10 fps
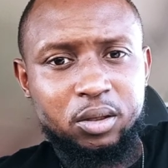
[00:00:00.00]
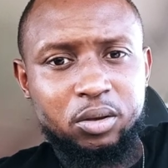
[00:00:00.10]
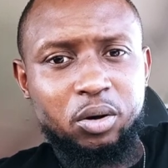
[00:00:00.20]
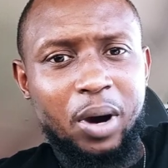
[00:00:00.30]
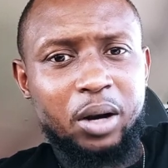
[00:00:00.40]

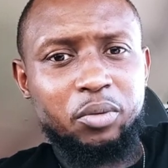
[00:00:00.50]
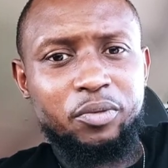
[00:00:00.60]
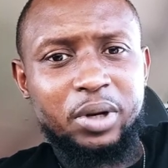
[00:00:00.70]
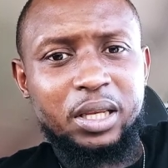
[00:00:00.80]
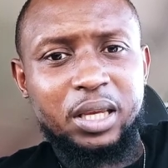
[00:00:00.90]
You know, I don't
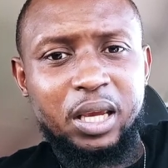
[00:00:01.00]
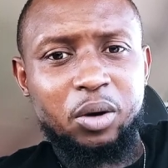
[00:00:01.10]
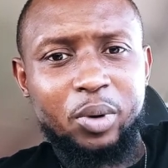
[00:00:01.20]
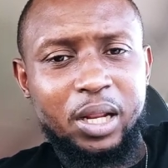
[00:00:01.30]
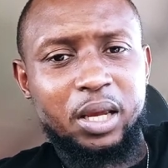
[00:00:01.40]
really care
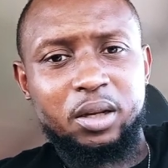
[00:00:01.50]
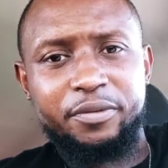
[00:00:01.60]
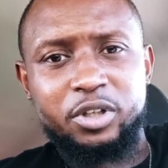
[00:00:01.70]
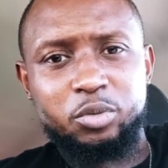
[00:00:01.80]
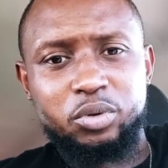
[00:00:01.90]
where that
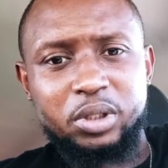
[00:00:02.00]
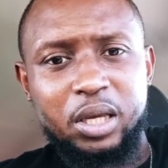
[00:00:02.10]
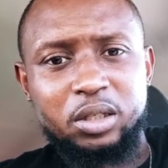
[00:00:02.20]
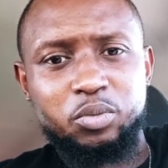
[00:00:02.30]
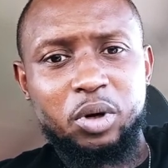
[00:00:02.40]
individual
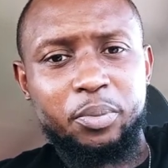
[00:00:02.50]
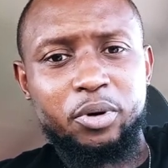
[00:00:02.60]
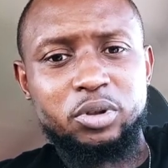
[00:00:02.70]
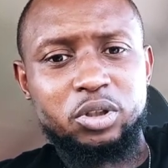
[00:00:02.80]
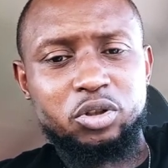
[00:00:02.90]
stands when a
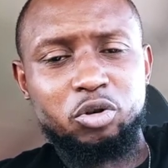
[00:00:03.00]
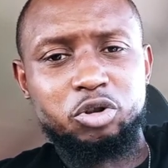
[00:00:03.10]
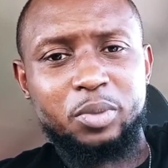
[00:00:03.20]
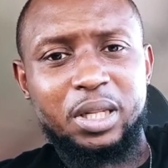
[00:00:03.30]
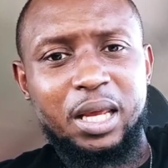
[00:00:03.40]
person shows
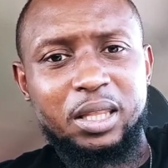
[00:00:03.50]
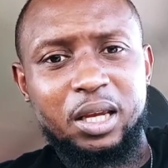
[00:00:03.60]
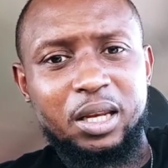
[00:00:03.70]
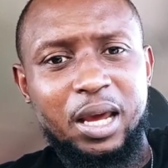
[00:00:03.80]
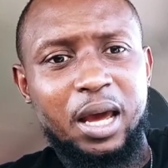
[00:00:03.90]
me that
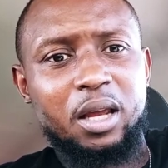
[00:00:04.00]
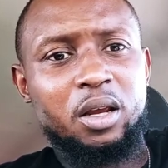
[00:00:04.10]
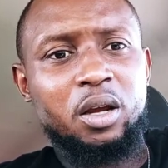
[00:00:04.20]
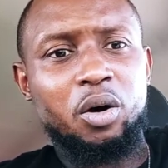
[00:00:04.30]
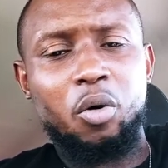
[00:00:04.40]
they're not
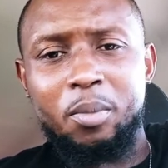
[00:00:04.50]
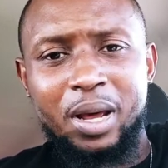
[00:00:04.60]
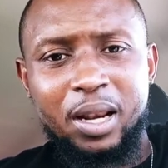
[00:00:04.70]
on my